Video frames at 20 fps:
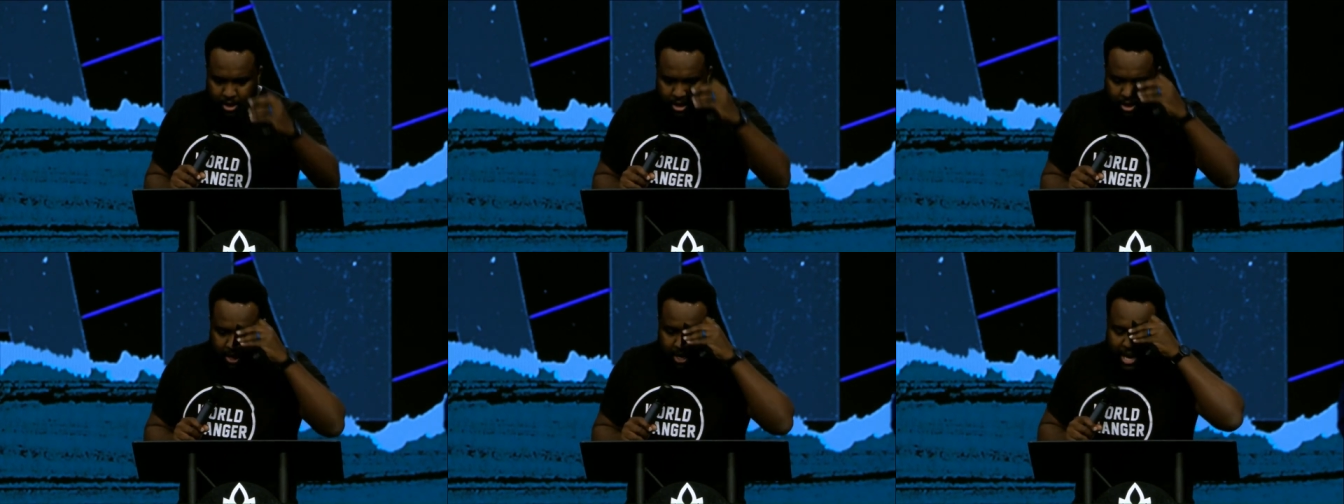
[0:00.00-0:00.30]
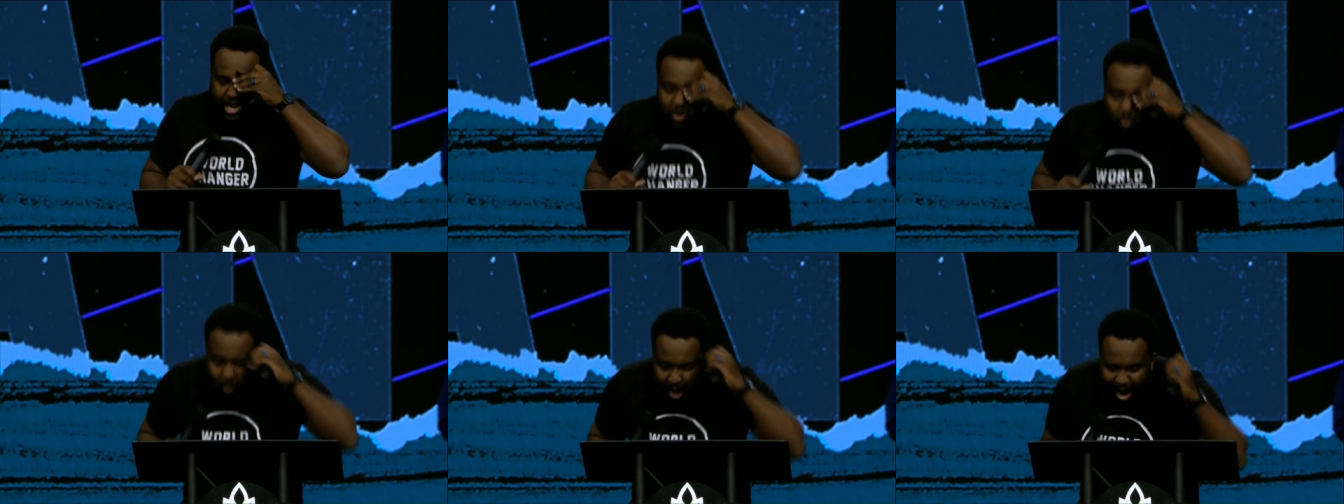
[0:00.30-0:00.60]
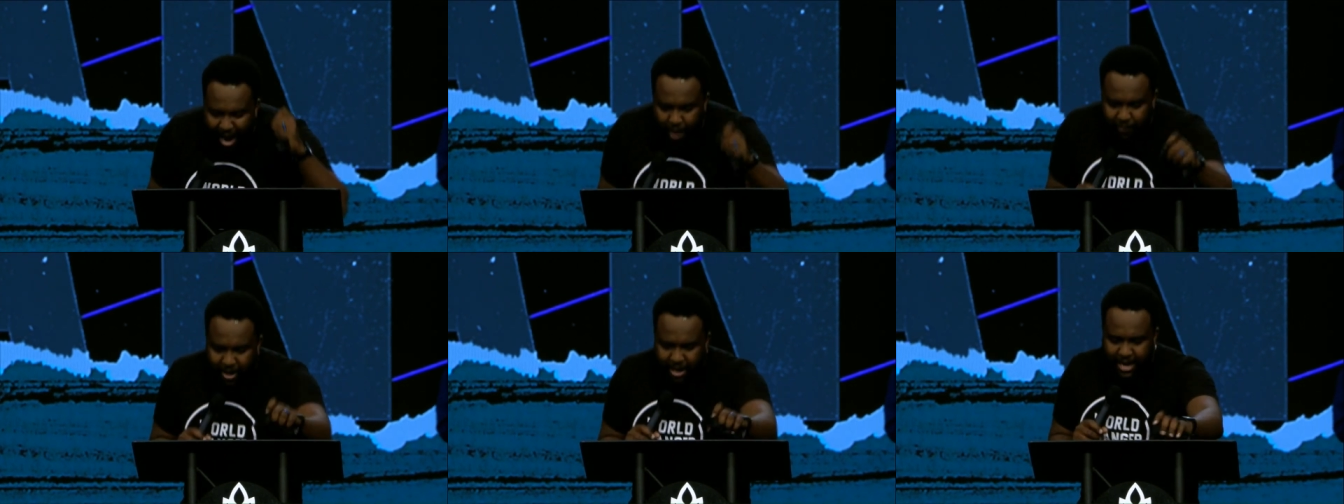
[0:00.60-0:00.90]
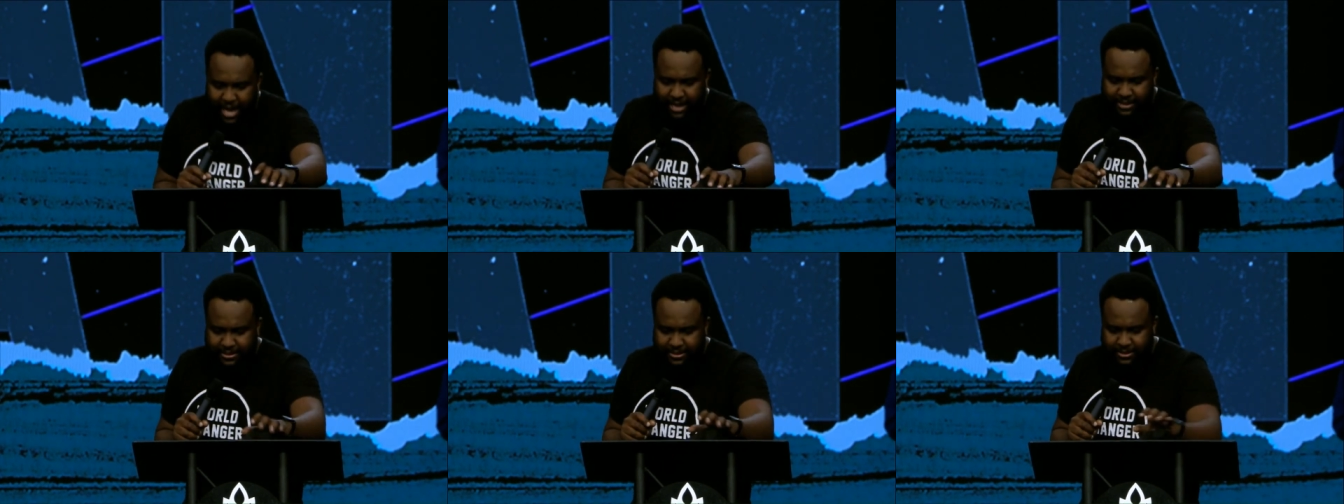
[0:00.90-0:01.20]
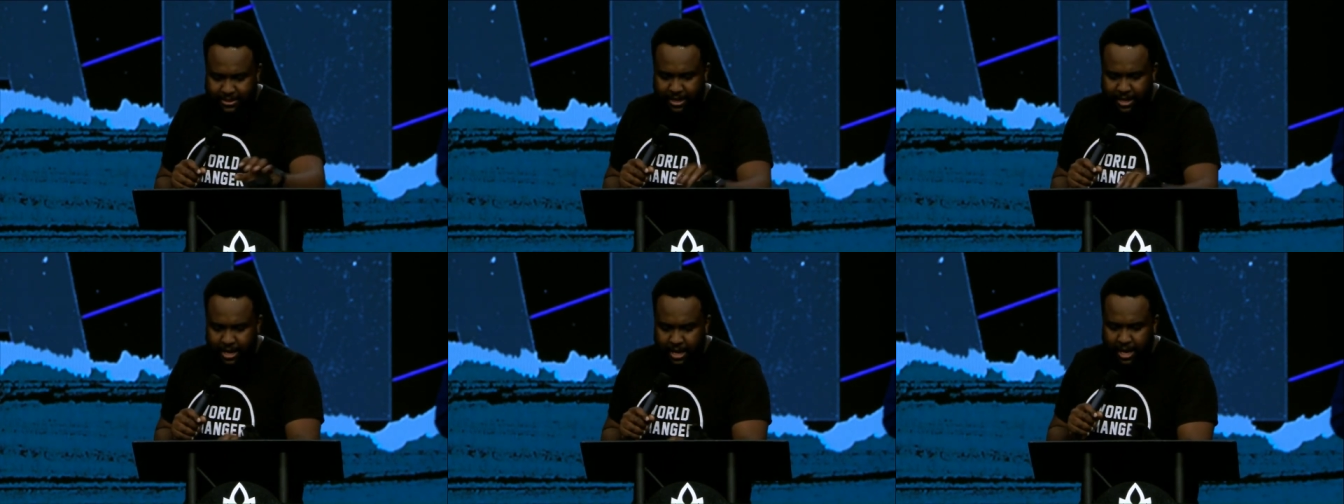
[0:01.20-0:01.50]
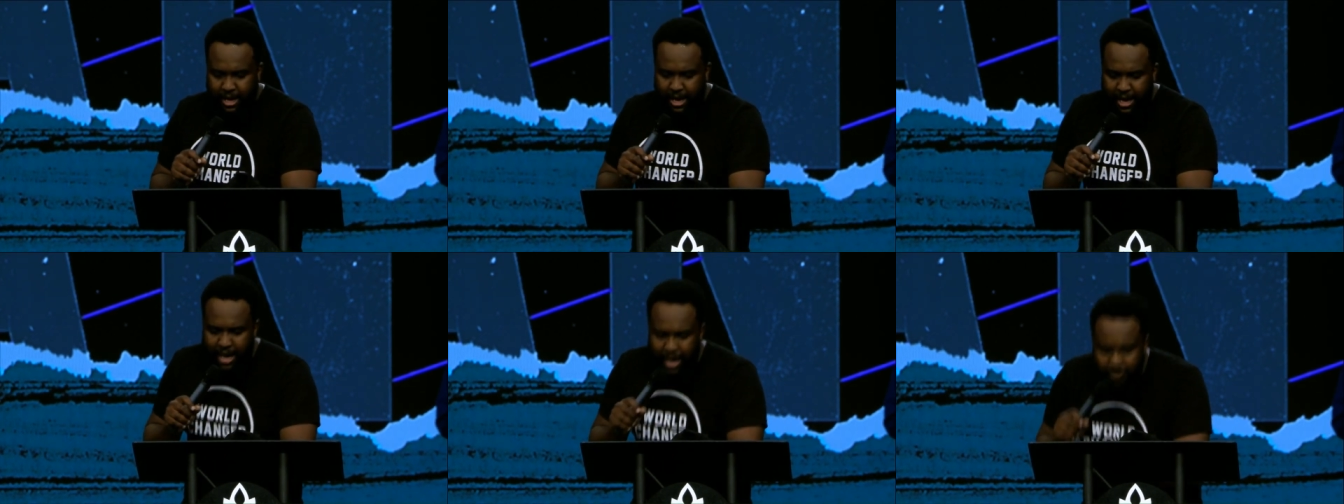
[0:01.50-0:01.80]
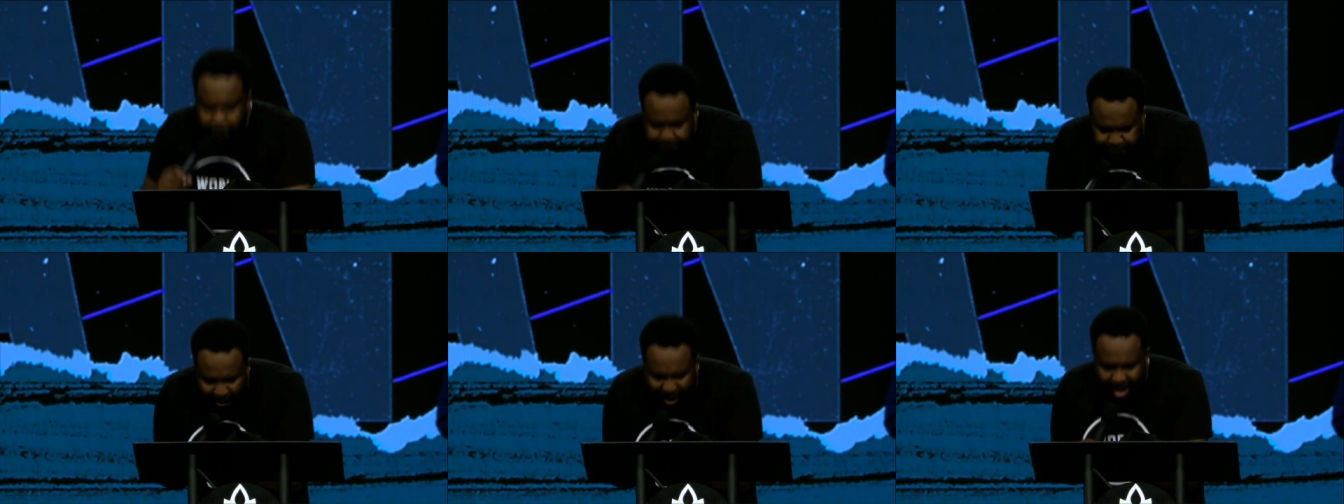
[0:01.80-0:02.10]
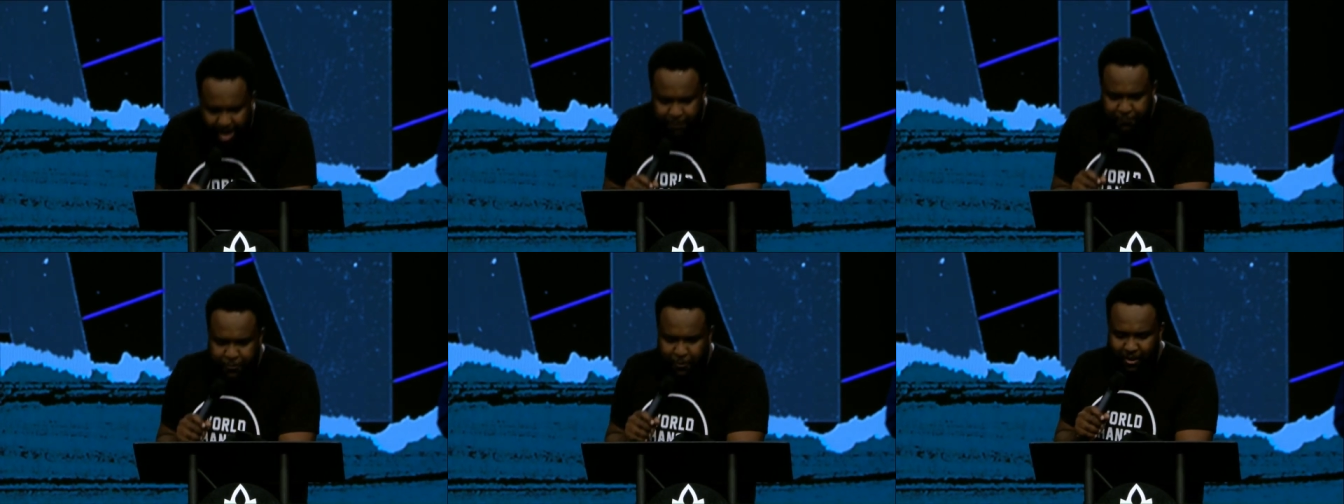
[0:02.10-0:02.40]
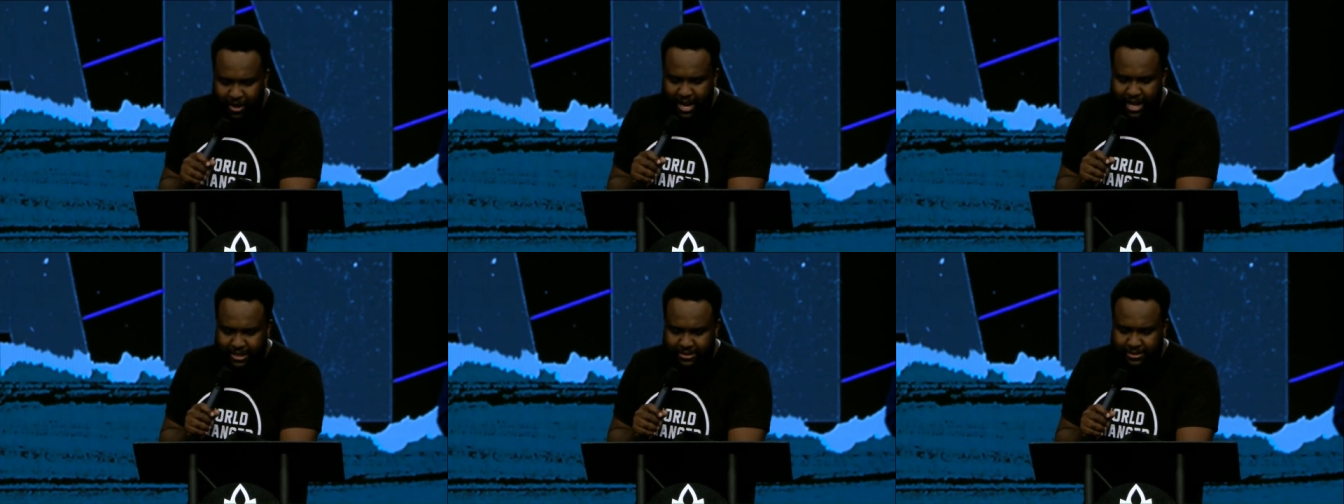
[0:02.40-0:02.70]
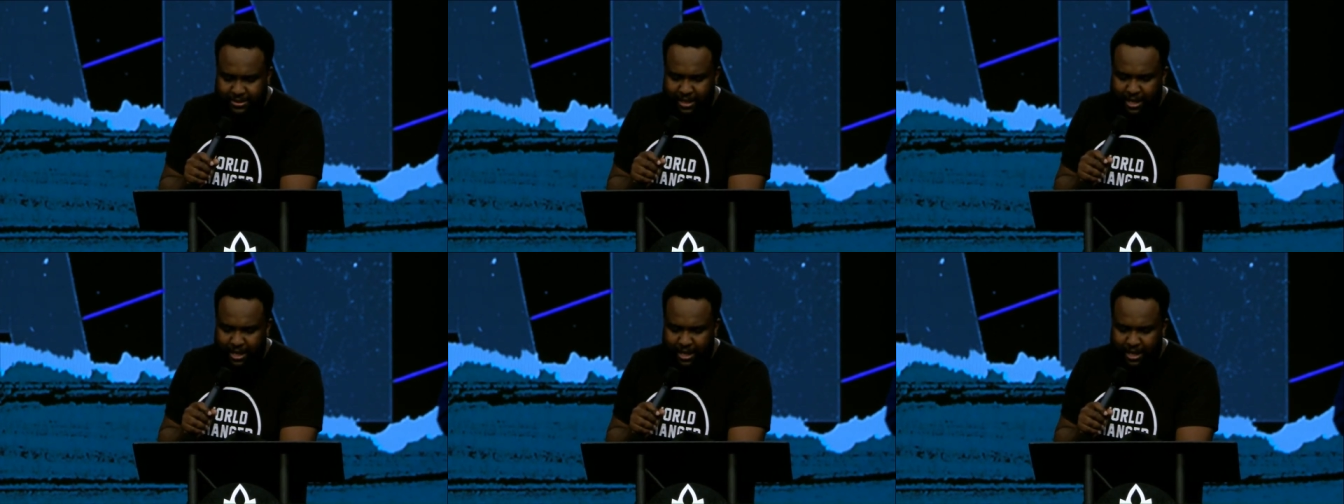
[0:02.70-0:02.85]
in weariness, in painfulness,